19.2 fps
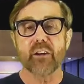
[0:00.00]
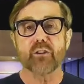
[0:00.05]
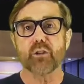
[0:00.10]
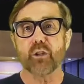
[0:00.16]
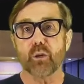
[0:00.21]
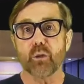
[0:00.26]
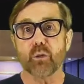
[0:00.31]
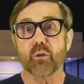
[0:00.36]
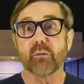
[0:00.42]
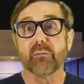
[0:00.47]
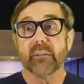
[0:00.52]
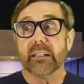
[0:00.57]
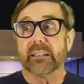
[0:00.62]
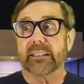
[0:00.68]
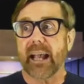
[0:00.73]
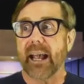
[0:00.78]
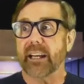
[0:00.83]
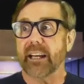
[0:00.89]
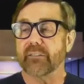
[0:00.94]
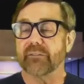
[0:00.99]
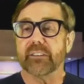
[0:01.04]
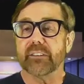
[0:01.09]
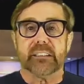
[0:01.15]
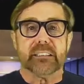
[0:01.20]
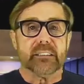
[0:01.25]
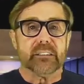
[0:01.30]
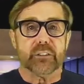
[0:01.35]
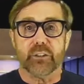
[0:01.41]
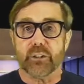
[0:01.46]
as you kind of
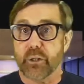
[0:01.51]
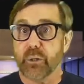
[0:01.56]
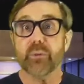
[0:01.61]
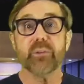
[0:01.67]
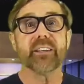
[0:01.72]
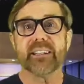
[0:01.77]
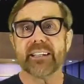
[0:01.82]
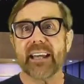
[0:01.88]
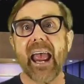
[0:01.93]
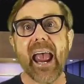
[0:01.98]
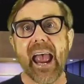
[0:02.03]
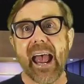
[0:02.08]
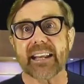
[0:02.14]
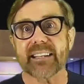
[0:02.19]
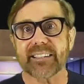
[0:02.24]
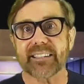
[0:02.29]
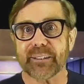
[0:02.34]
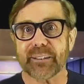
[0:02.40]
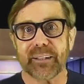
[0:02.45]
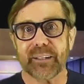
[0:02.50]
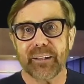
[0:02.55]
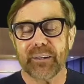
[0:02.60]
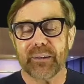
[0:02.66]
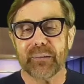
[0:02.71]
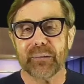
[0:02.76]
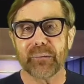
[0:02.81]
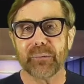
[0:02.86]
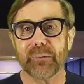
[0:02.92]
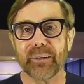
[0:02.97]
do the dance
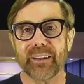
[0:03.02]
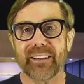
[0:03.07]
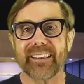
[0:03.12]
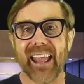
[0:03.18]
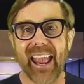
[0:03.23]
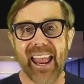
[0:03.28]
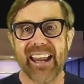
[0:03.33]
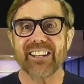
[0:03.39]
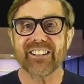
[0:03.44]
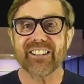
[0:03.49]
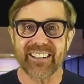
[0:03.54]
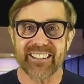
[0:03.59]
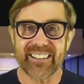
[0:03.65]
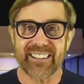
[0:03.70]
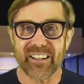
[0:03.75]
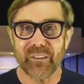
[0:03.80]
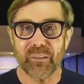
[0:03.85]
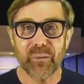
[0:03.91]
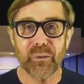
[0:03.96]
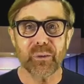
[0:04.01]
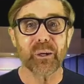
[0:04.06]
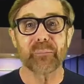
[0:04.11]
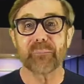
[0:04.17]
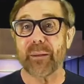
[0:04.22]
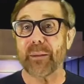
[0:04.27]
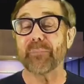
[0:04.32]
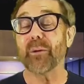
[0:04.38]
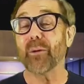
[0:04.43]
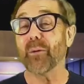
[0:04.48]
with agents
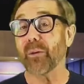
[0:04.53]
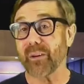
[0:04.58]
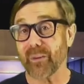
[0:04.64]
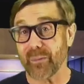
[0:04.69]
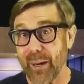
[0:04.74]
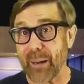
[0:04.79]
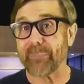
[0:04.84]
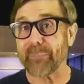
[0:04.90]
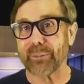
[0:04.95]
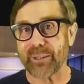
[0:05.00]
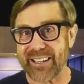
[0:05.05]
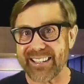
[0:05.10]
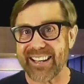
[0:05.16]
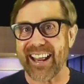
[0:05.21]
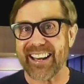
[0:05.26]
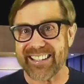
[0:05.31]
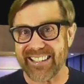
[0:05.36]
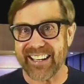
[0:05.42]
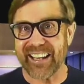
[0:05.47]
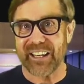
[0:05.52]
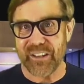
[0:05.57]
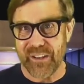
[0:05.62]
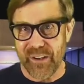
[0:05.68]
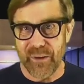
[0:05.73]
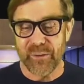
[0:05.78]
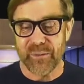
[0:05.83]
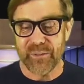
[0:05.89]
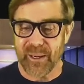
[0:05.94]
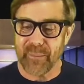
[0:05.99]
or people who are representing
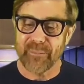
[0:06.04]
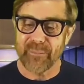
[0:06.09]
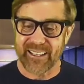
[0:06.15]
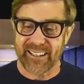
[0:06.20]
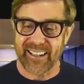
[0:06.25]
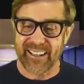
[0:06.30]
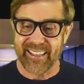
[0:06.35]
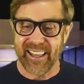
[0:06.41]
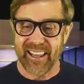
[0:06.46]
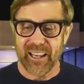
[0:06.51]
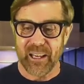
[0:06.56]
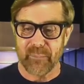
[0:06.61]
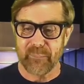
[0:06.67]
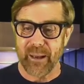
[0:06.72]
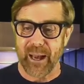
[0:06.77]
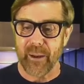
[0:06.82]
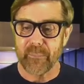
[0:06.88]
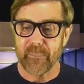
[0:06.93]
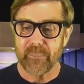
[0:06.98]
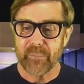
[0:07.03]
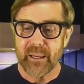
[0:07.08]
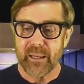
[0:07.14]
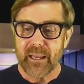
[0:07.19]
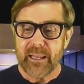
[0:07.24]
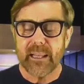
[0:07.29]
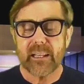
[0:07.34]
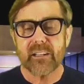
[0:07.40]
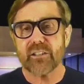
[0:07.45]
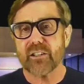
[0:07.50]
you. Something to think about.
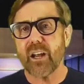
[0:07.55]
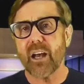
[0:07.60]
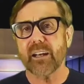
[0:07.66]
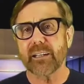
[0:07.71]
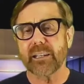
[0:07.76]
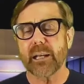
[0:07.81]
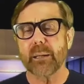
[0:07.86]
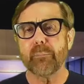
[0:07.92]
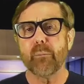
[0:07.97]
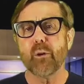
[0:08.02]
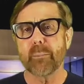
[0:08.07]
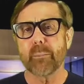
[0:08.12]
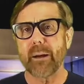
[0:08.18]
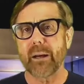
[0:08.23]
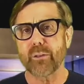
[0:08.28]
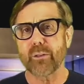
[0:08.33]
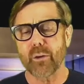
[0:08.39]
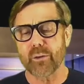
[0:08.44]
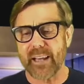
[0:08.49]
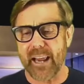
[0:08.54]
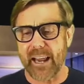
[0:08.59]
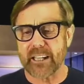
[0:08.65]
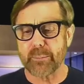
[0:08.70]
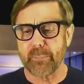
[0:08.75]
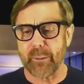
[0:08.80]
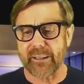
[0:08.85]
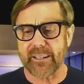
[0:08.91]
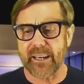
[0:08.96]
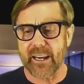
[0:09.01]
Let's talk a little more about those
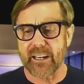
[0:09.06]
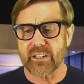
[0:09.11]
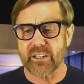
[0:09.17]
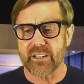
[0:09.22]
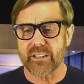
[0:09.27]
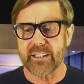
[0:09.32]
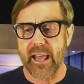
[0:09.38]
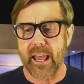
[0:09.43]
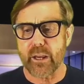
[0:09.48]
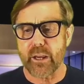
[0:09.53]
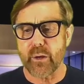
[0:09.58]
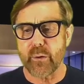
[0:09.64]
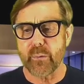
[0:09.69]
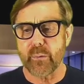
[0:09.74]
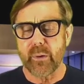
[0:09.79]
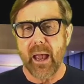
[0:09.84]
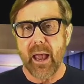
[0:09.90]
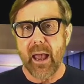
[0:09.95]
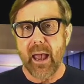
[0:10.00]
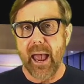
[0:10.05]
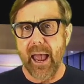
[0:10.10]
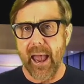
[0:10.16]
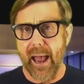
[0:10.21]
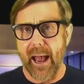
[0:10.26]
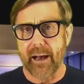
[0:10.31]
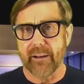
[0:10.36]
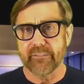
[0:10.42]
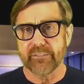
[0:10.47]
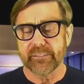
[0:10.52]
expectations that you
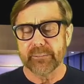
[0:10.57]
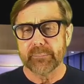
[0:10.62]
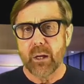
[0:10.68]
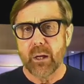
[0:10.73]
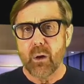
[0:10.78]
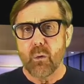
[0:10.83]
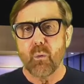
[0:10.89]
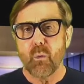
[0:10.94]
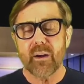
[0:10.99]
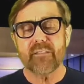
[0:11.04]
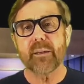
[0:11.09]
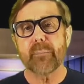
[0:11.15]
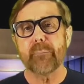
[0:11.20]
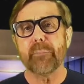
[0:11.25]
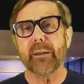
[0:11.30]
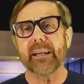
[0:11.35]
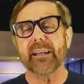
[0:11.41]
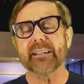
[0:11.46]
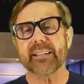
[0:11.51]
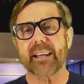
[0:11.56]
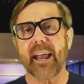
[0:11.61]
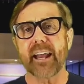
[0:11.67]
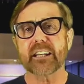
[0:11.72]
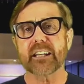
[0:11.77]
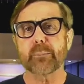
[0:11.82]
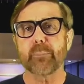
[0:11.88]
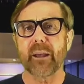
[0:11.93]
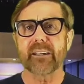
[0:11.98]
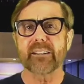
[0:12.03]
have. One of the biggest
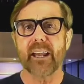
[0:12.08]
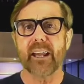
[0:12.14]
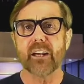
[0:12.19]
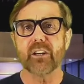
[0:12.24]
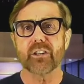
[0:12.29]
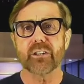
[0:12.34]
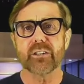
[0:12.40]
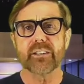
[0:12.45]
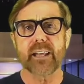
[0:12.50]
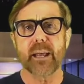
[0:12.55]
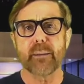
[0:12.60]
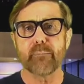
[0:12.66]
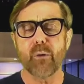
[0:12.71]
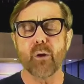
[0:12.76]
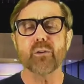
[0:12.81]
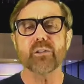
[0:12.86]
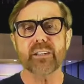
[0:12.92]
expectations that